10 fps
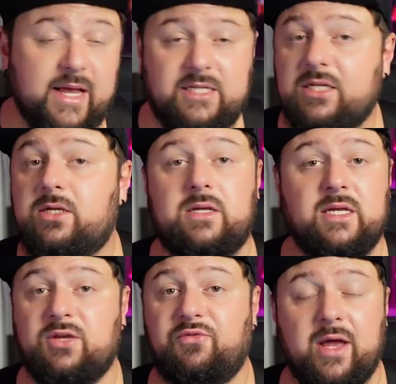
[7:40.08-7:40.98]
It's
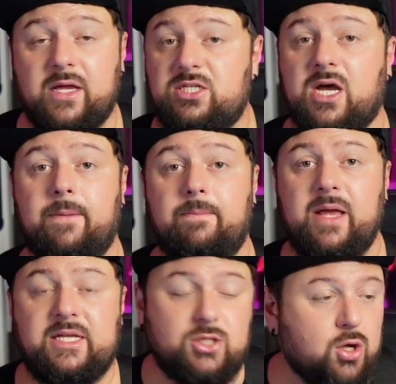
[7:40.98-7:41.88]
a fine guitar.
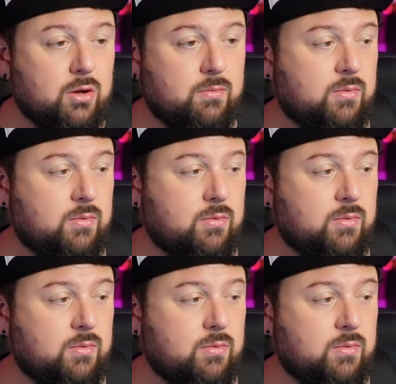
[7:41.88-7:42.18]
It's not